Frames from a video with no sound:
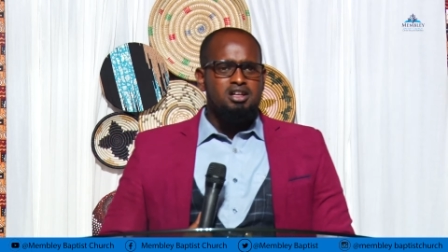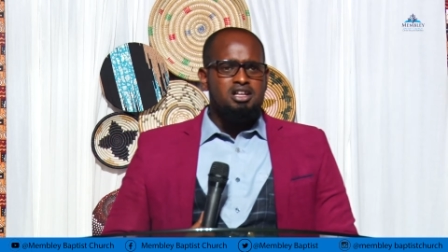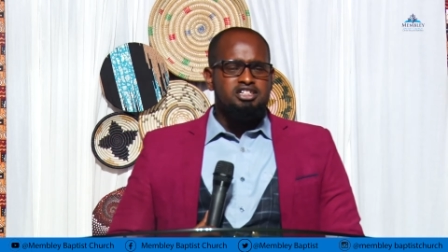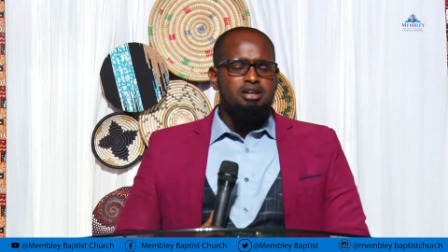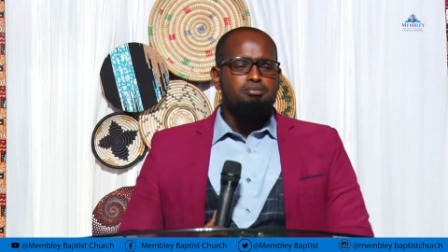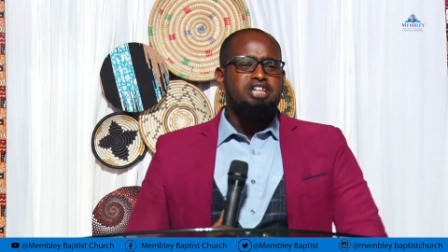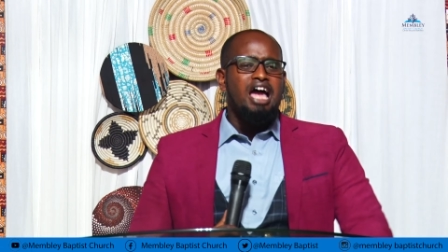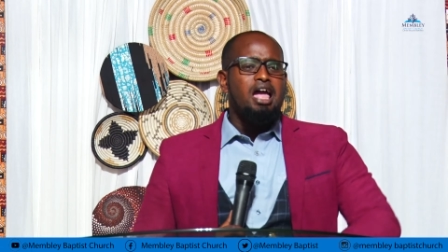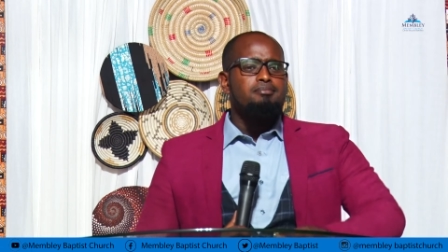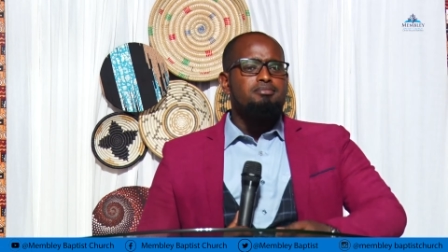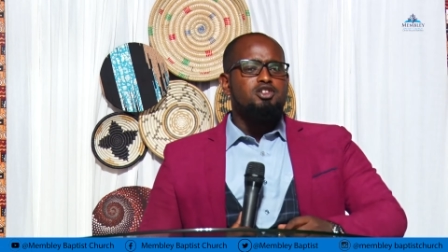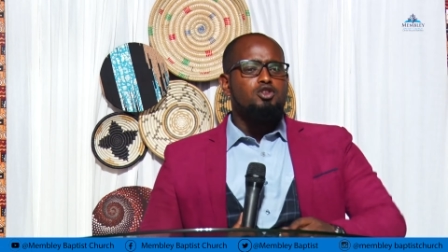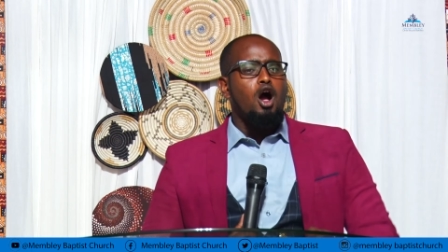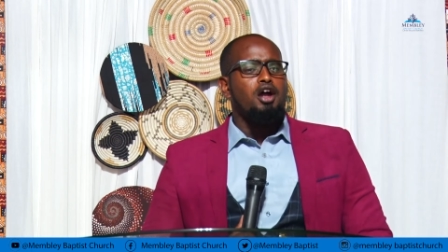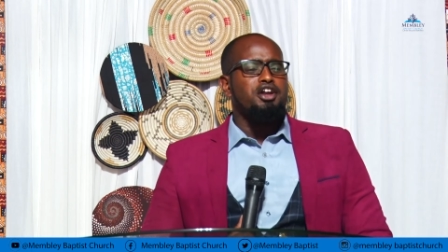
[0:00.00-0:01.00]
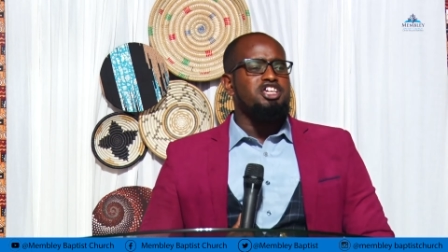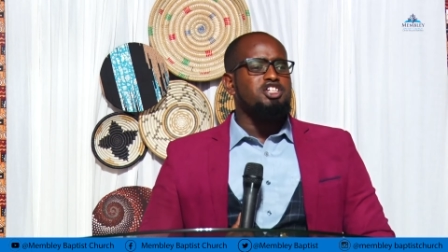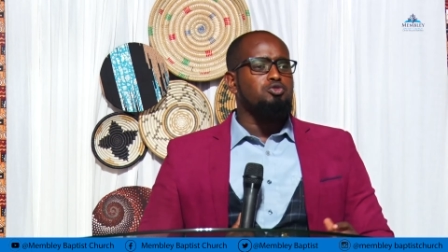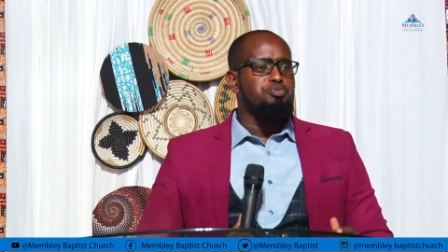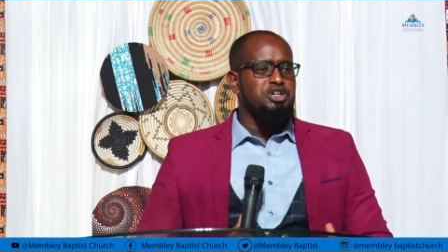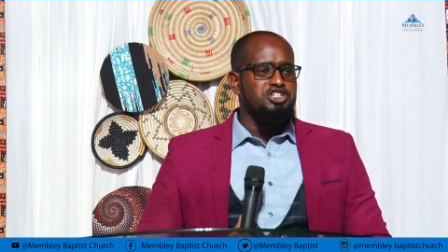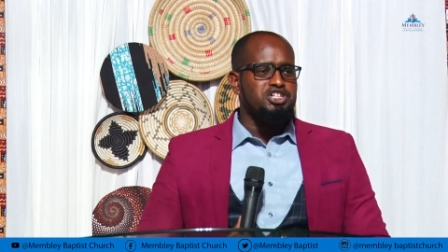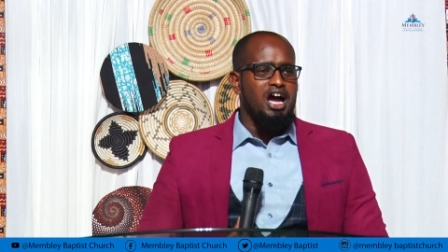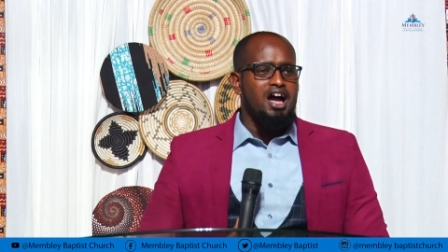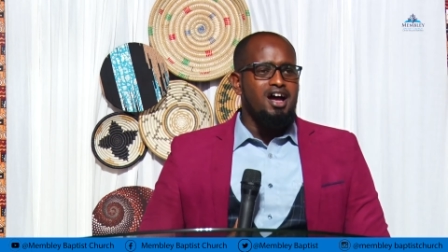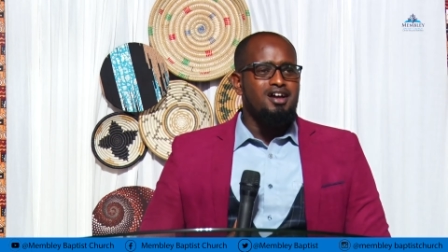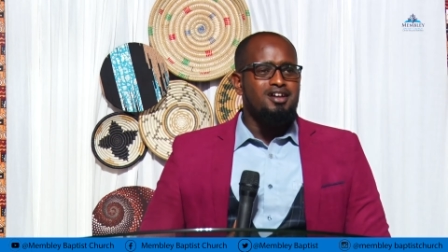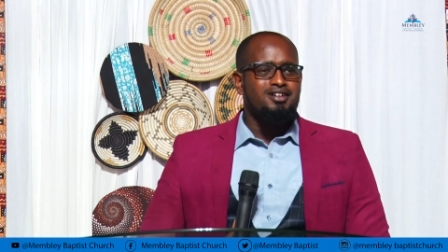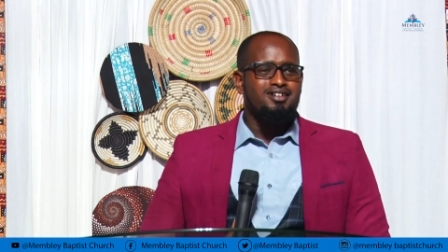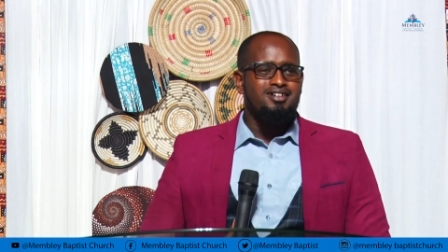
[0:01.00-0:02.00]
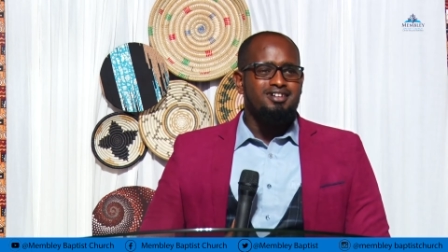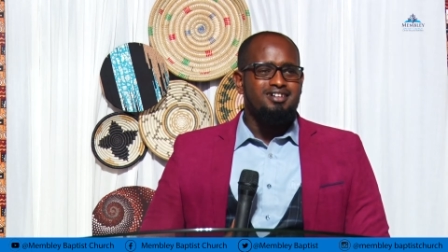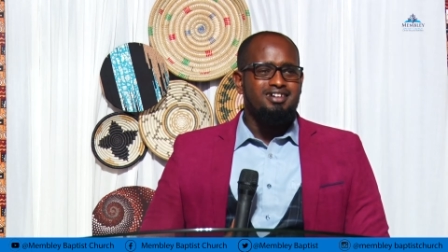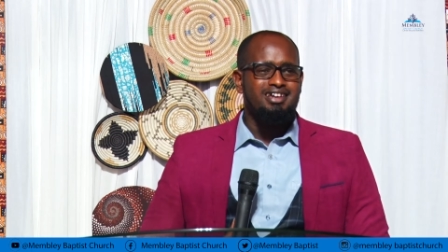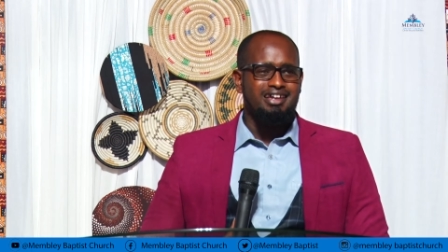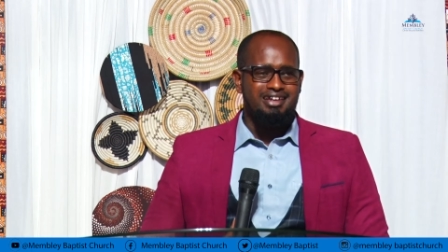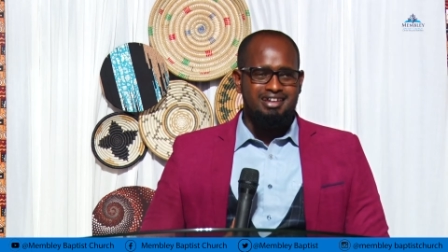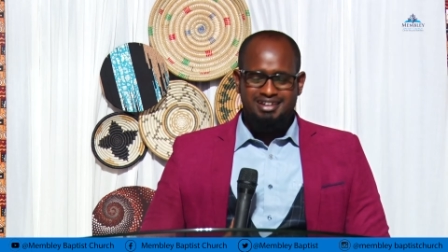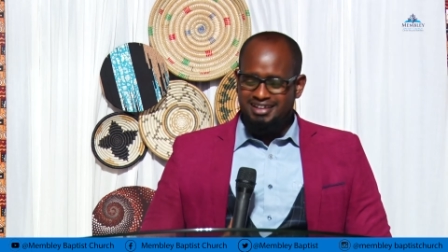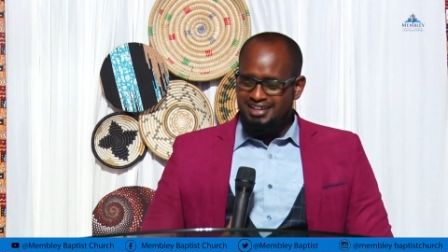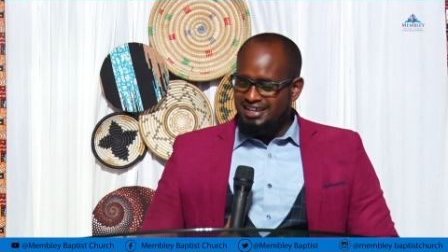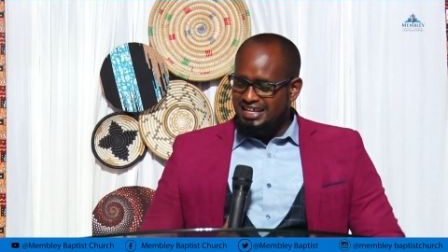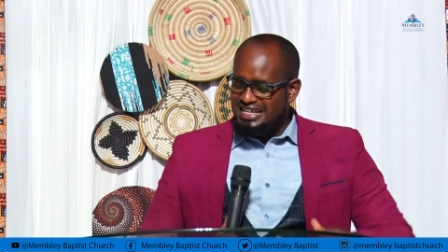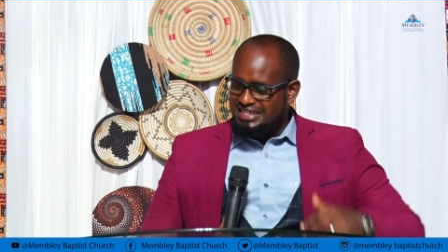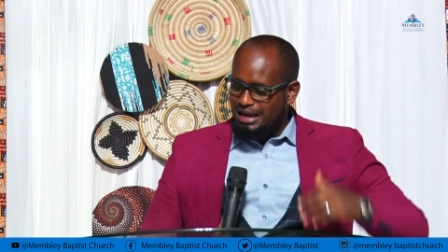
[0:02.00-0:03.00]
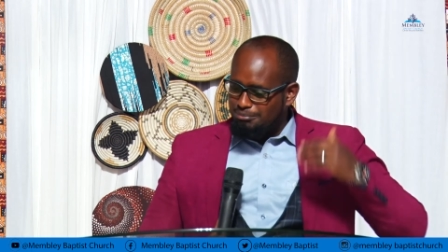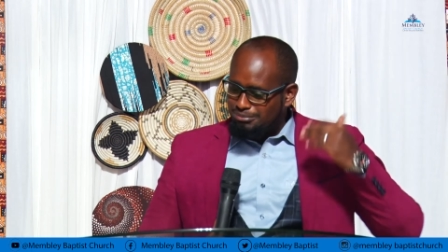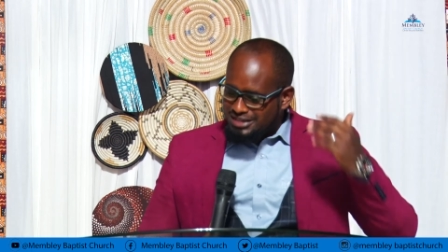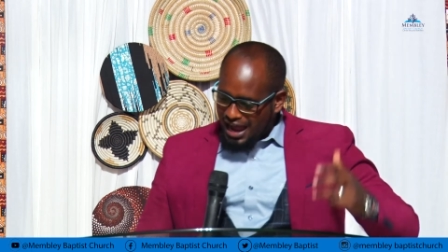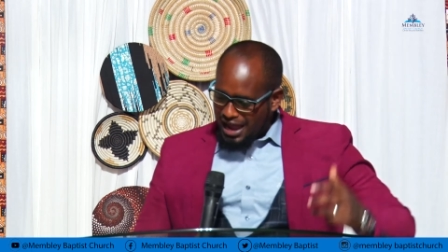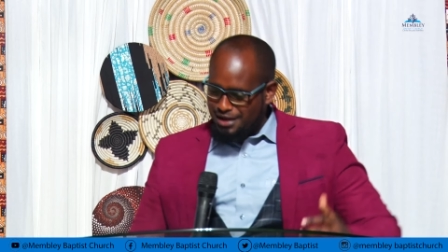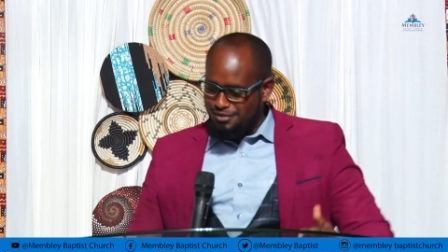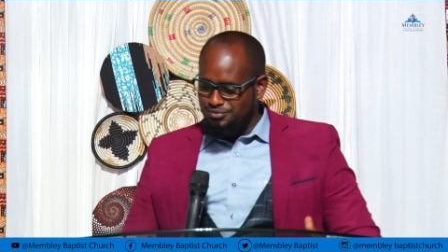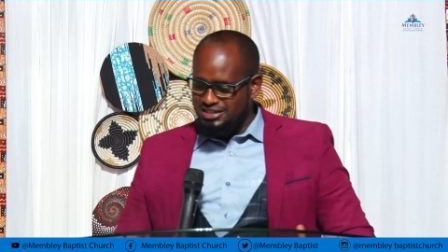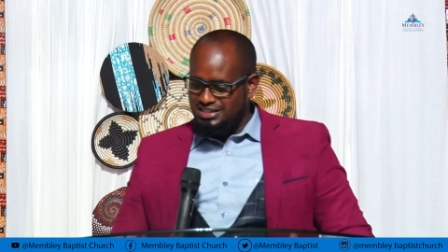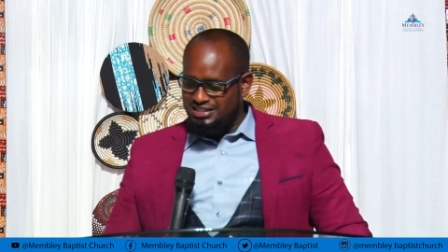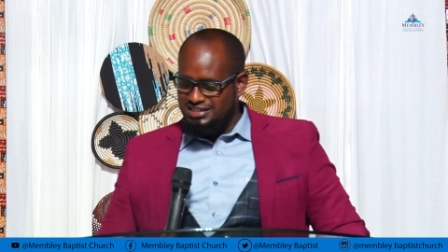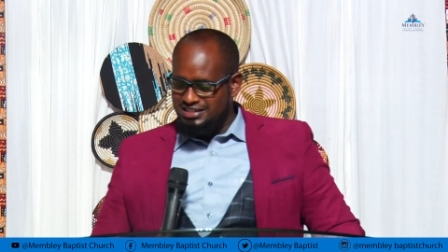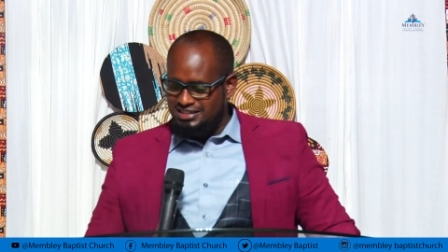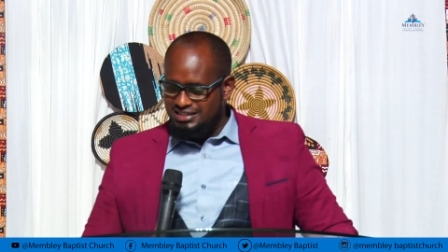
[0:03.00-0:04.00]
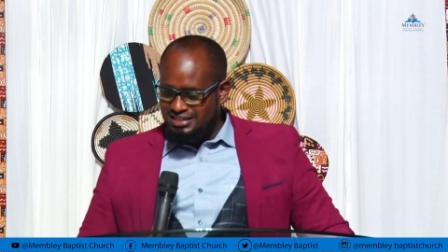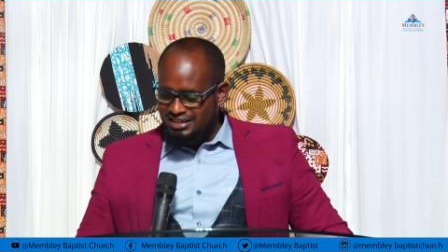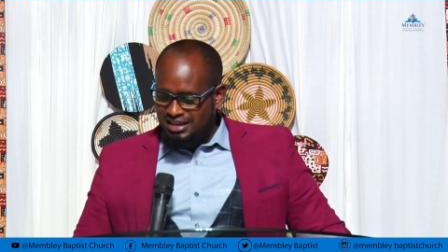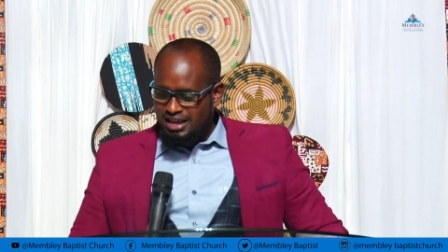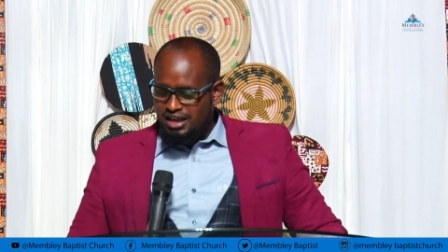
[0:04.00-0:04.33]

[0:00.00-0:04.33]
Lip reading: Sometimes God is bitter. Sometimes